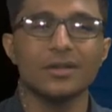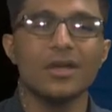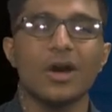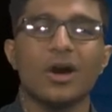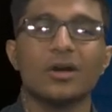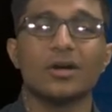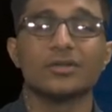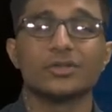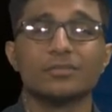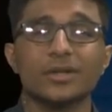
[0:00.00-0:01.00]
All
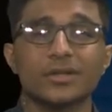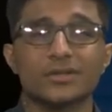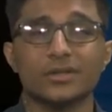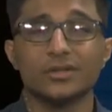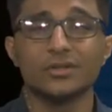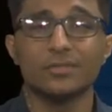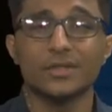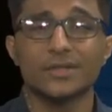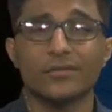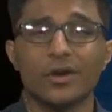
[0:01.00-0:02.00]
altered books turned into
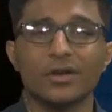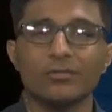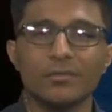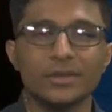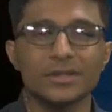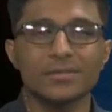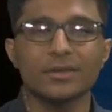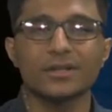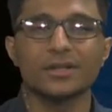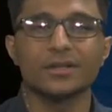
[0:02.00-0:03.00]
pieces of art will be displayed
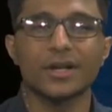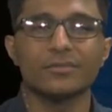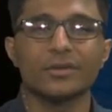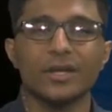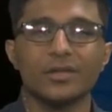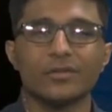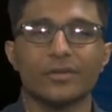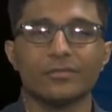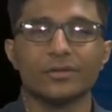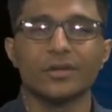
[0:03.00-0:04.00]
in the library in
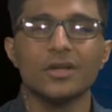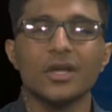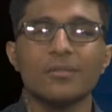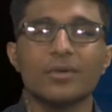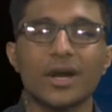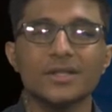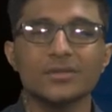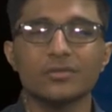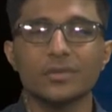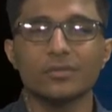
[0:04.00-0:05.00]
November. Prizes
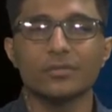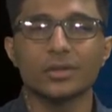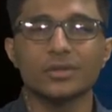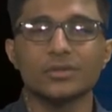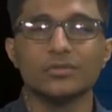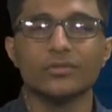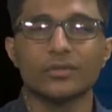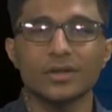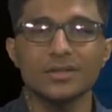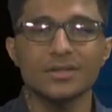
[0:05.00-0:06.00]
will be awarded to
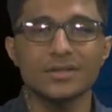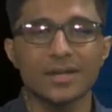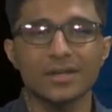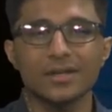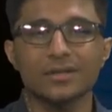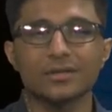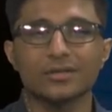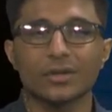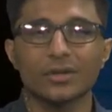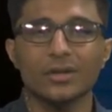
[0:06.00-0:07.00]
first, second,
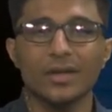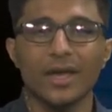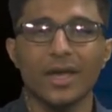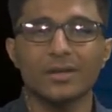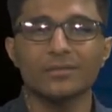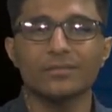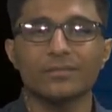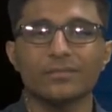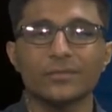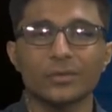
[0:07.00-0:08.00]
third, and
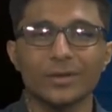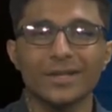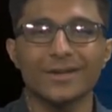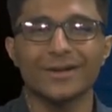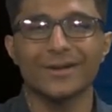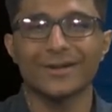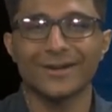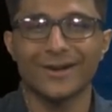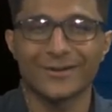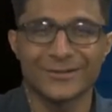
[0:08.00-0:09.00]
three uh,
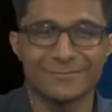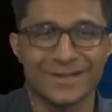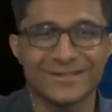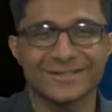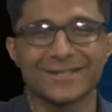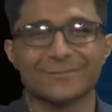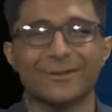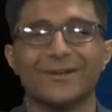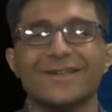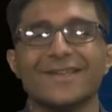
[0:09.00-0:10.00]
honored mentions as
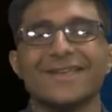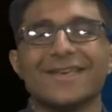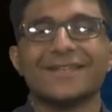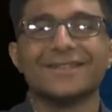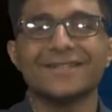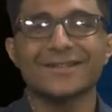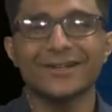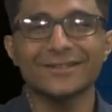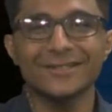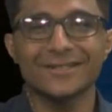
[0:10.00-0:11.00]
well. This
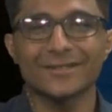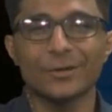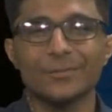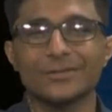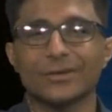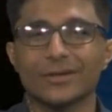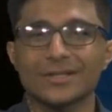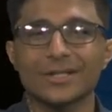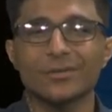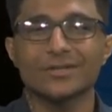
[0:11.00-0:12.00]
contest is open to all
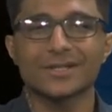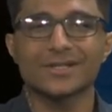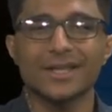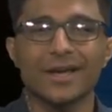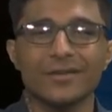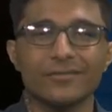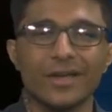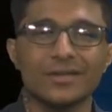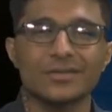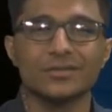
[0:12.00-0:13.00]
COHS staff
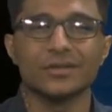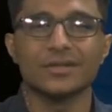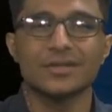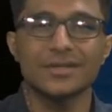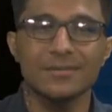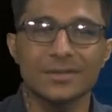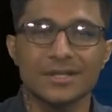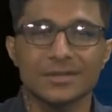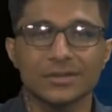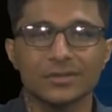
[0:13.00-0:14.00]
and students. See
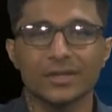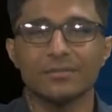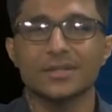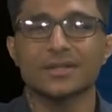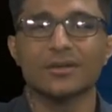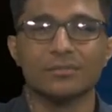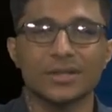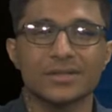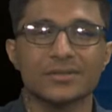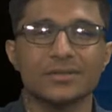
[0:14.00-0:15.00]
Mrs. Liu and Mrs.
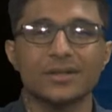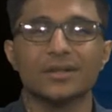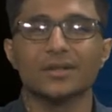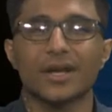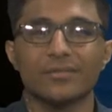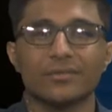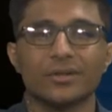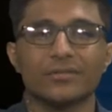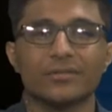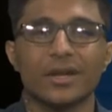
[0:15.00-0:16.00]
Hablitzel in the library
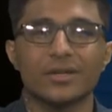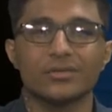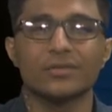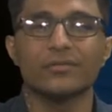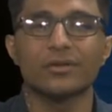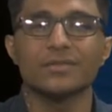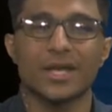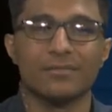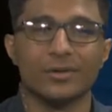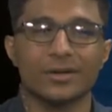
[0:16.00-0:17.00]
for entry forms
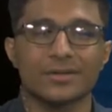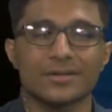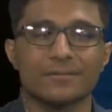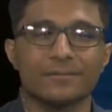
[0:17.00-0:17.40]
and books.